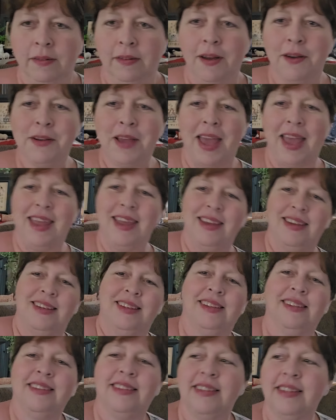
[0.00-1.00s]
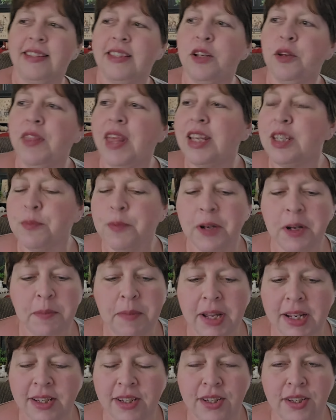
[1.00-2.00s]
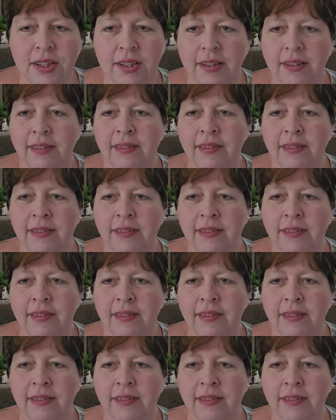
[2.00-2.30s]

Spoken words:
Okay, so that's pretty much